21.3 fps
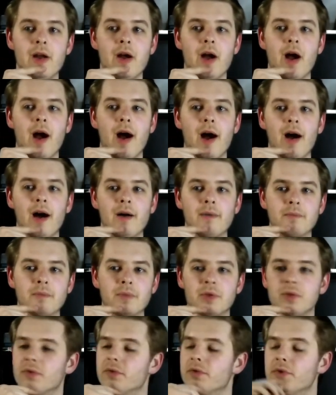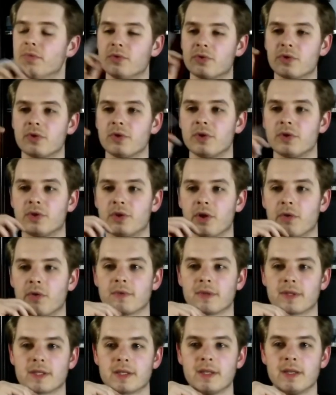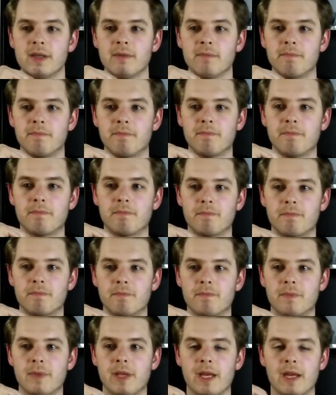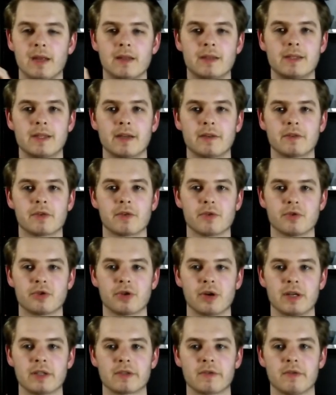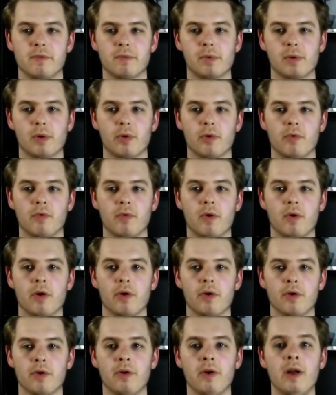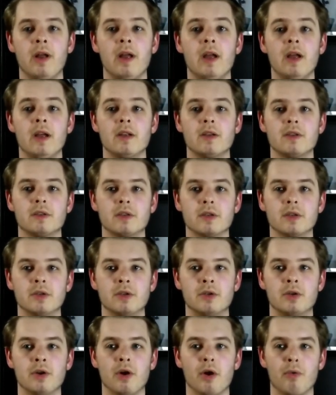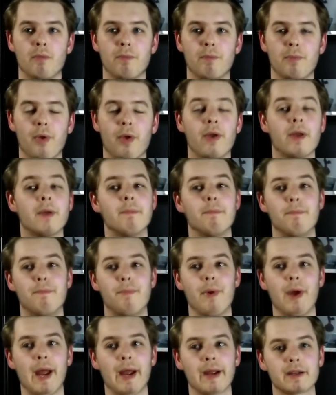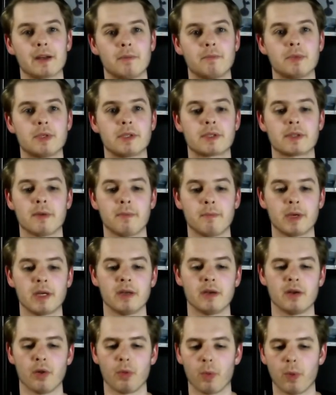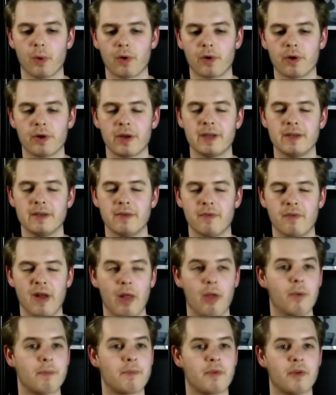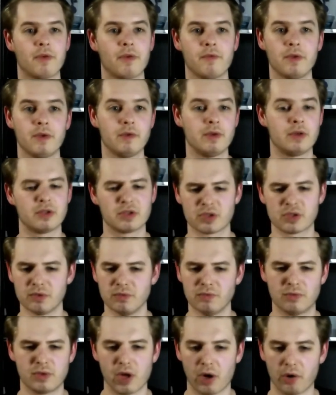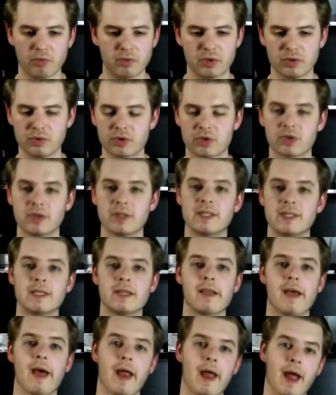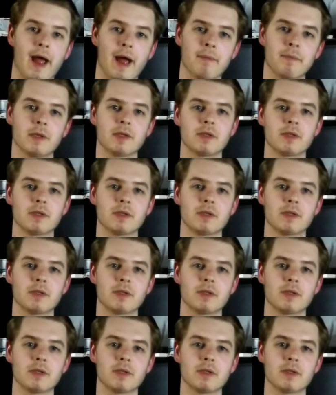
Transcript: You usually don't see kids enter the transfer portal to go play back up to somebody to learn and develop for a few years. You don't usually see that happen.